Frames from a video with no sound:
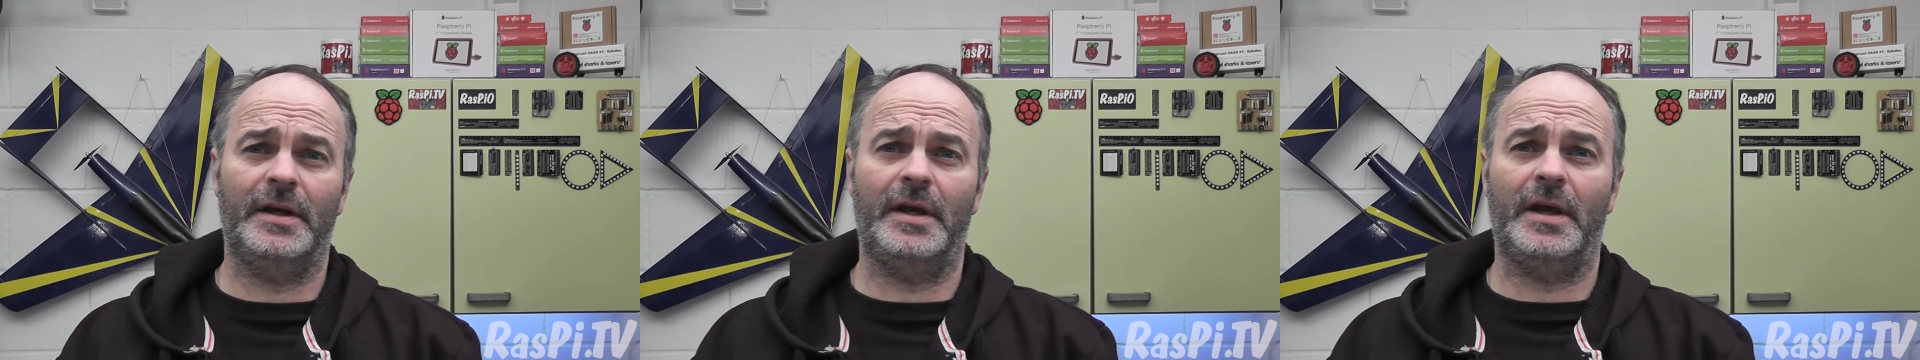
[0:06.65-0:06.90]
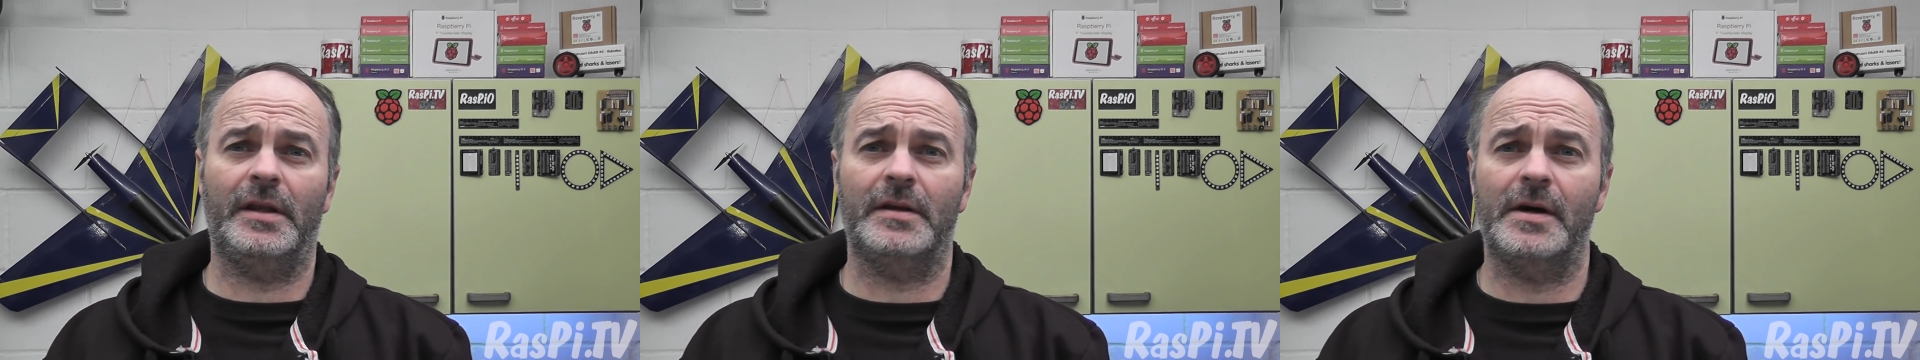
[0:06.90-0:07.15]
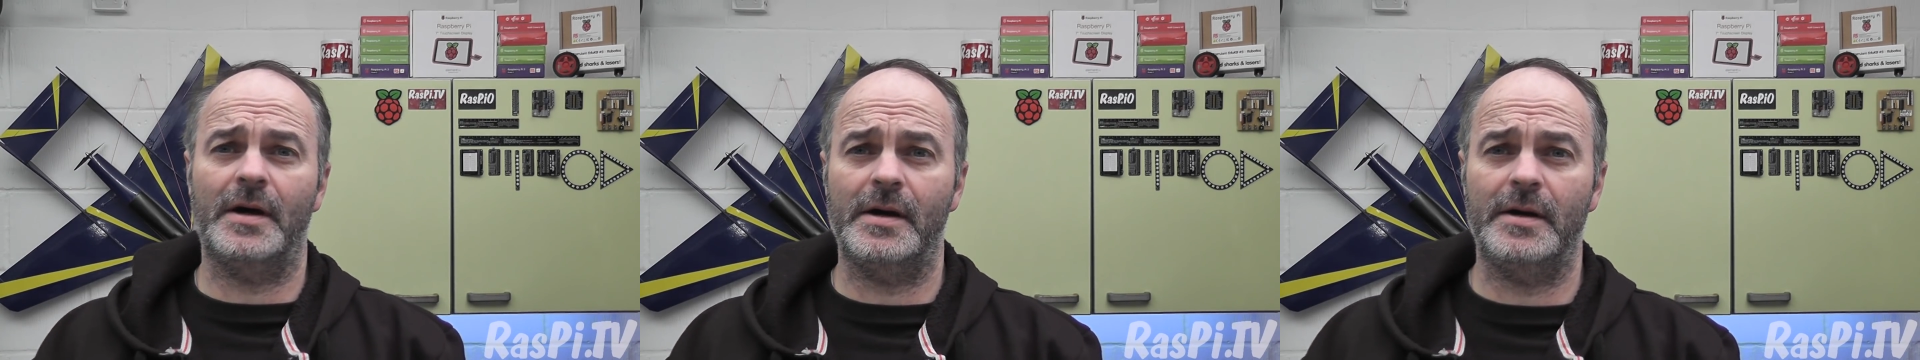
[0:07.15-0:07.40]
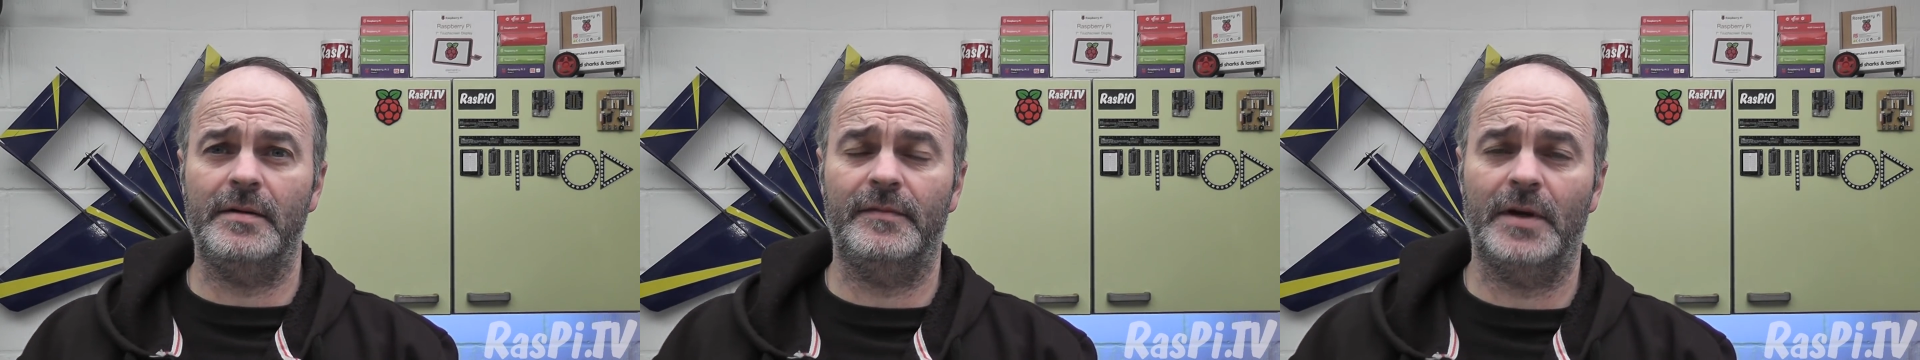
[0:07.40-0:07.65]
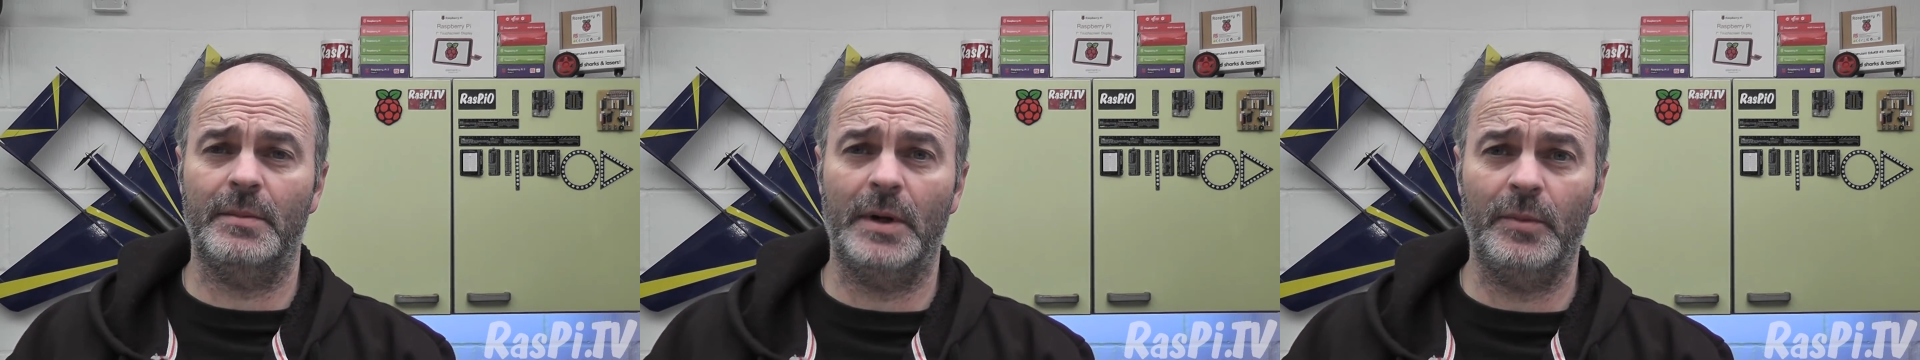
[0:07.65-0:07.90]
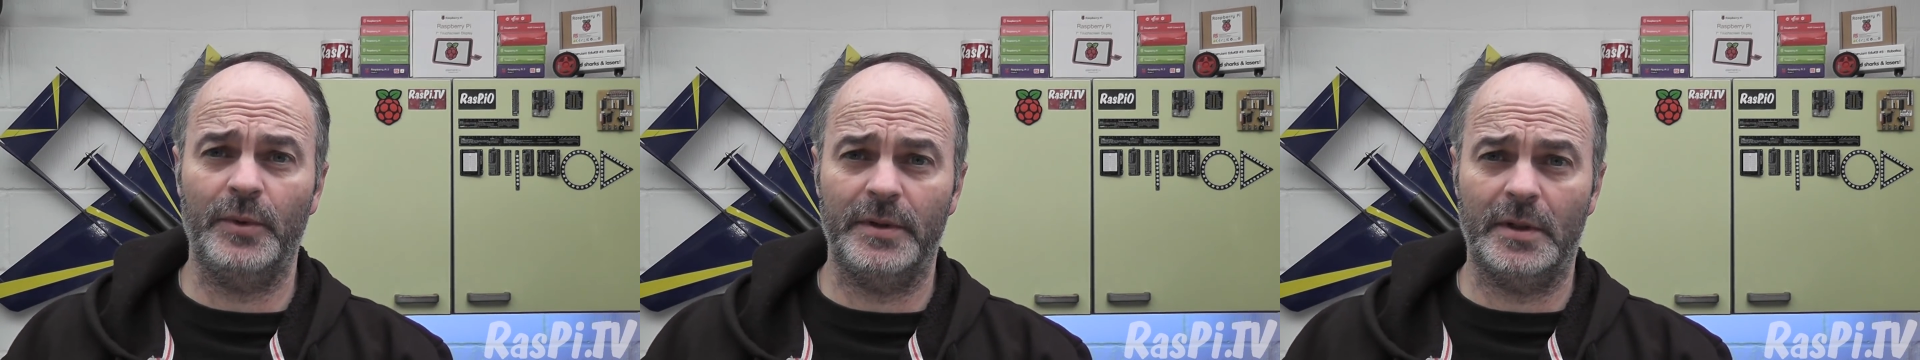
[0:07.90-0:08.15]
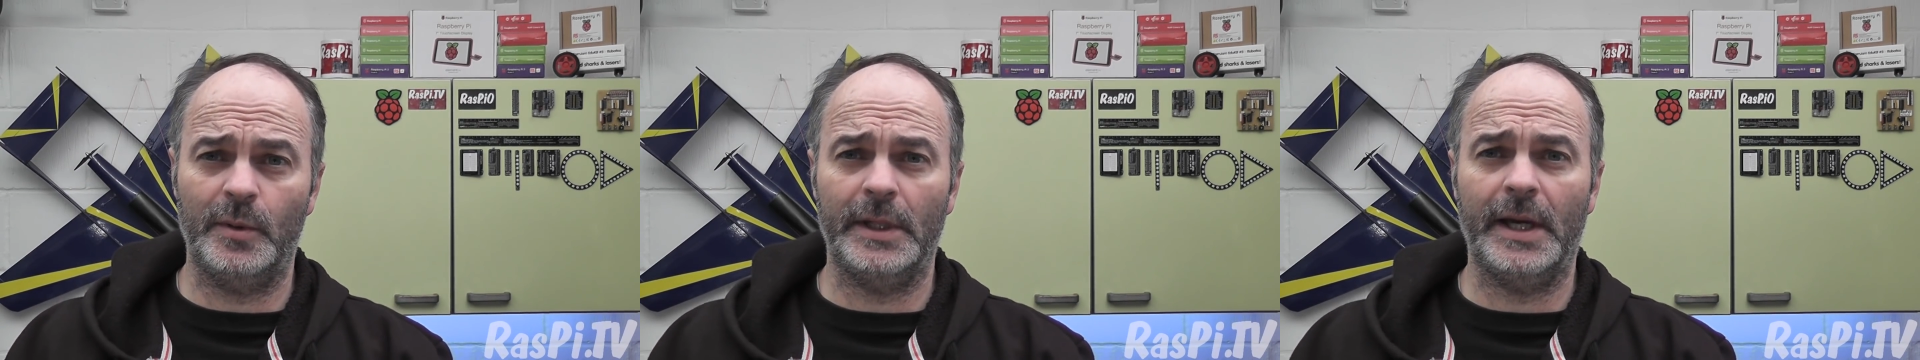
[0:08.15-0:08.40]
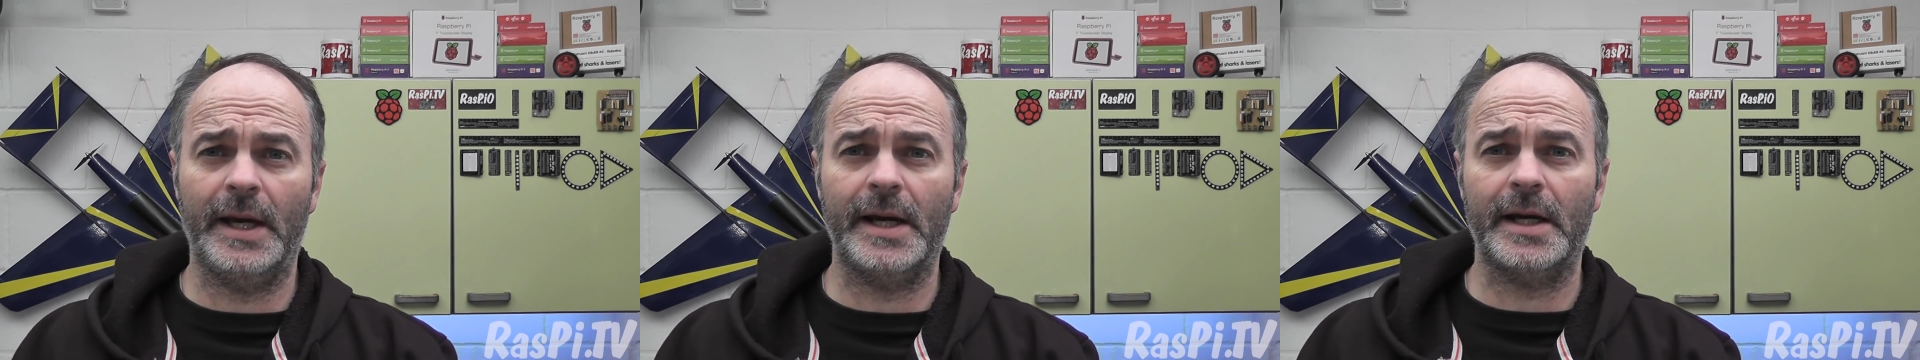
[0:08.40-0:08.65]
and I've come up with a quick
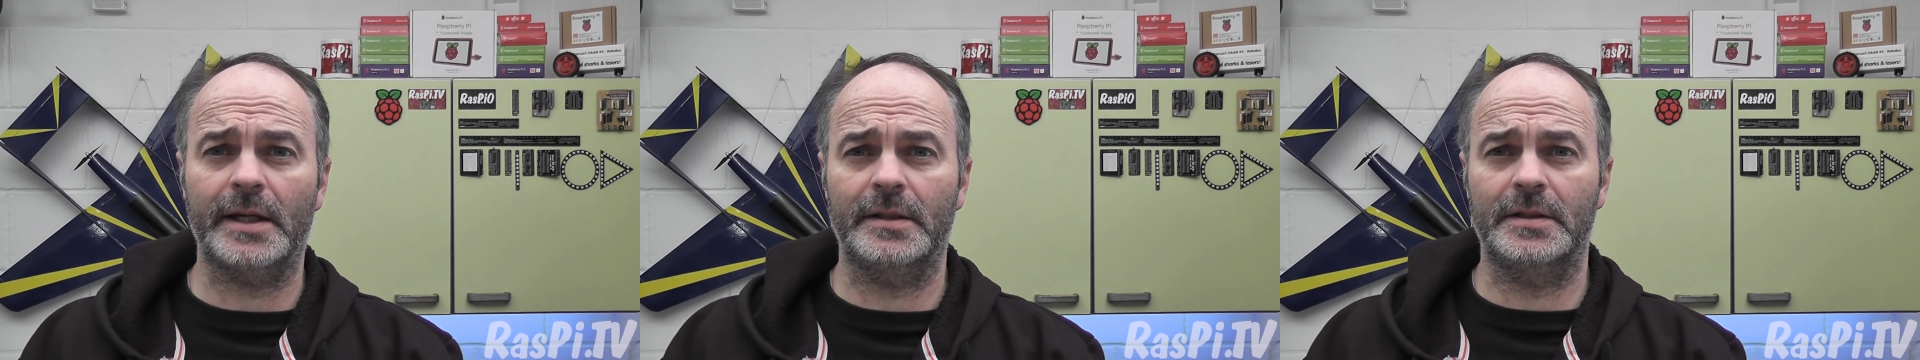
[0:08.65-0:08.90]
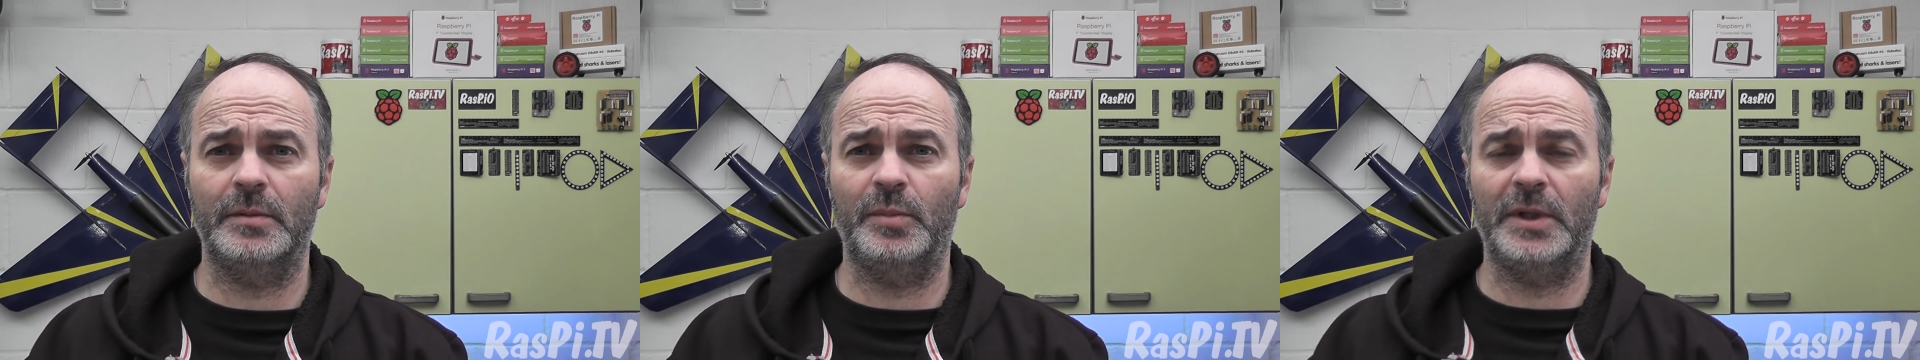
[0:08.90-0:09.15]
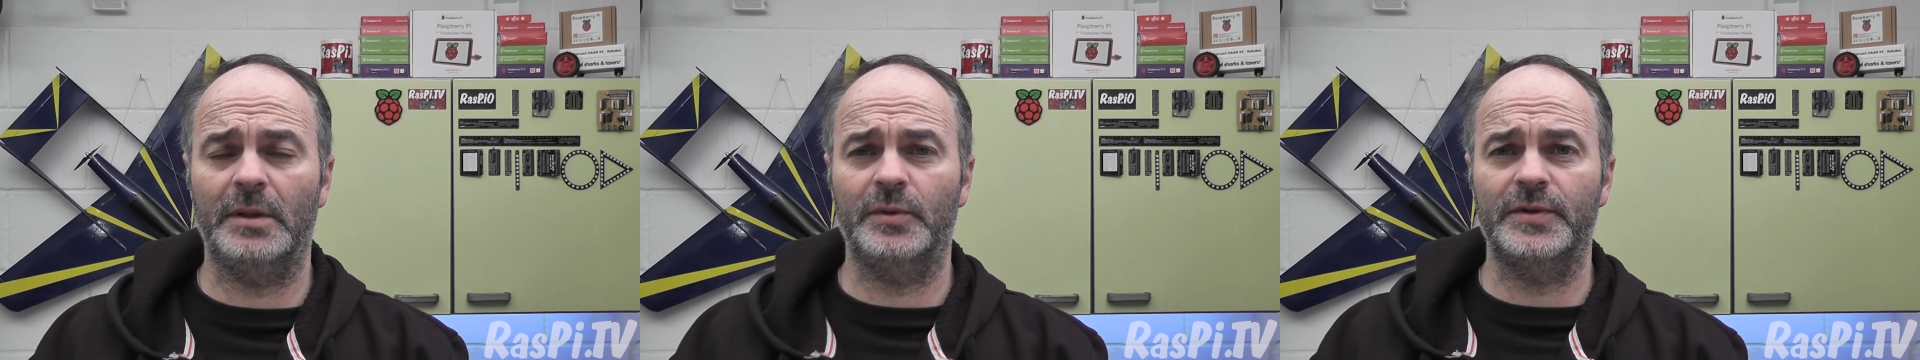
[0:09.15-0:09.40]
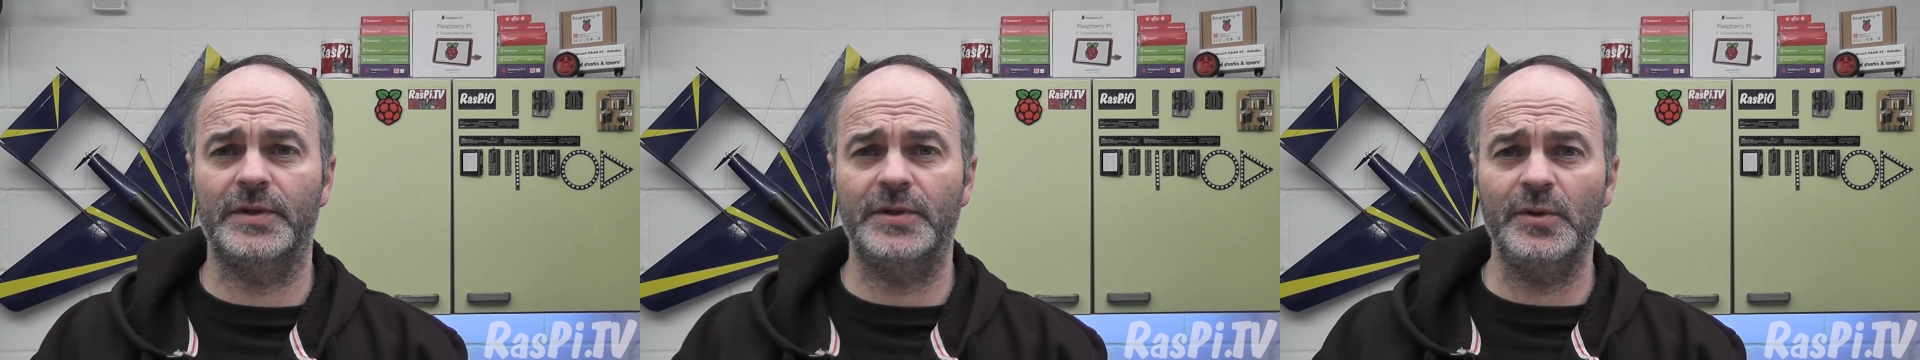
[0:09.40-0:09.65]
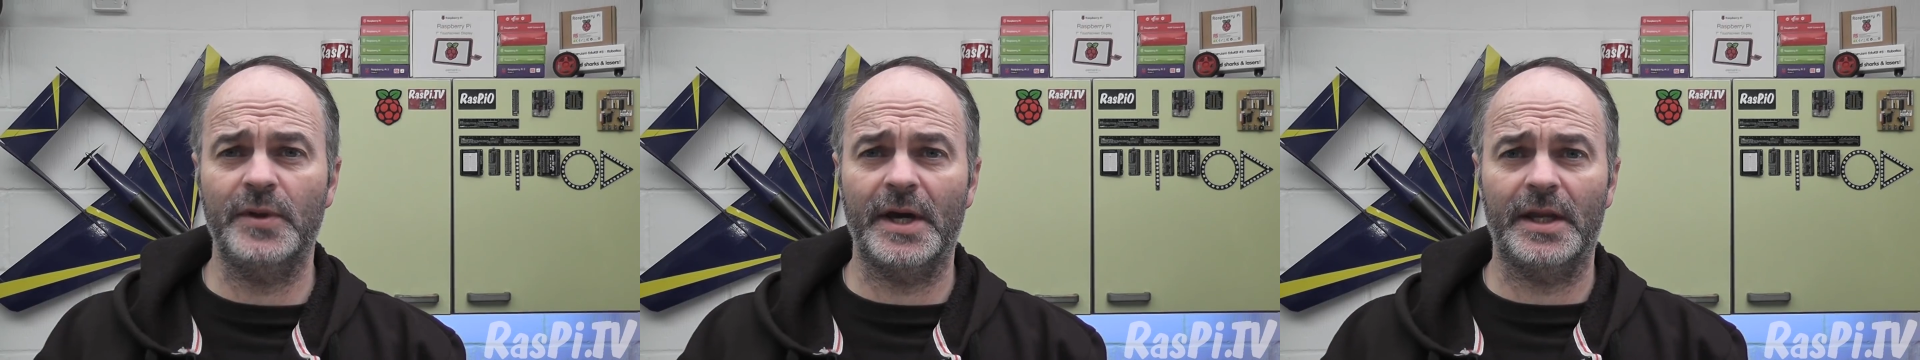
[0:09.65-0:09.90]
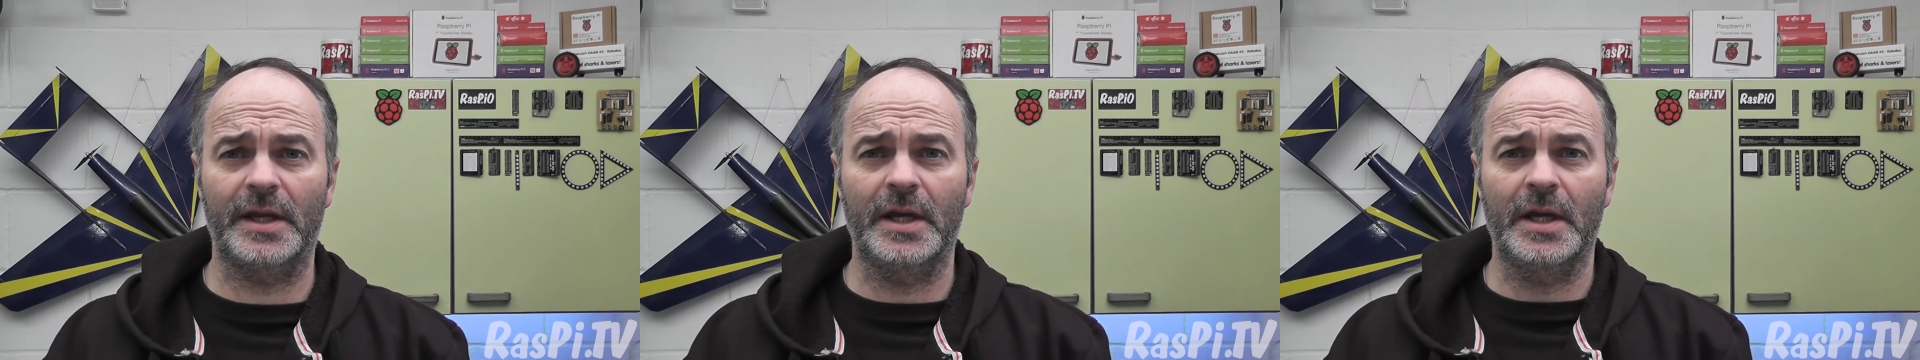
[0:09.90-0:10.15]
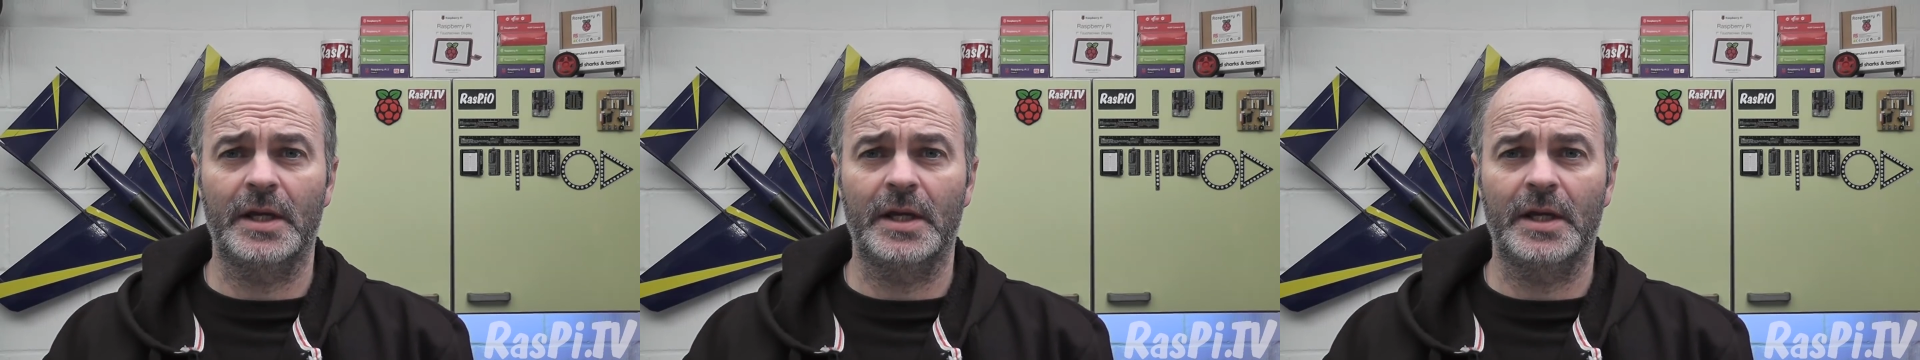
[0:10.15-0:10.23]
hack to be able to do that,